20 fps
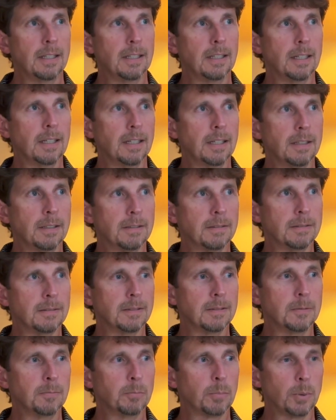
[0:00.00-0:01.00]
And
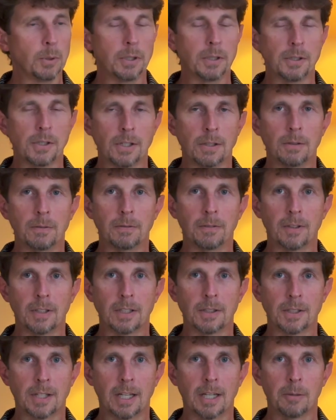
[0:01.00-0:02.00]
pretty soon
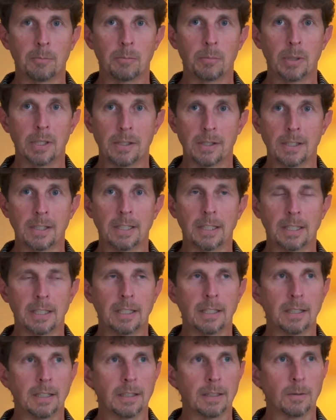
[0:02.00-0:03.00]
things got busy
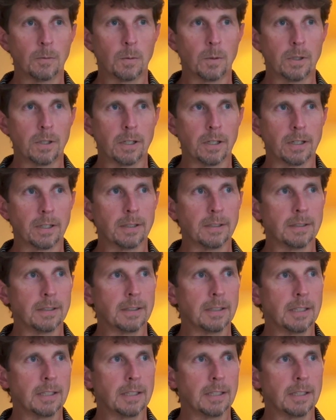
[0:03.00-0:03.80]
again at work,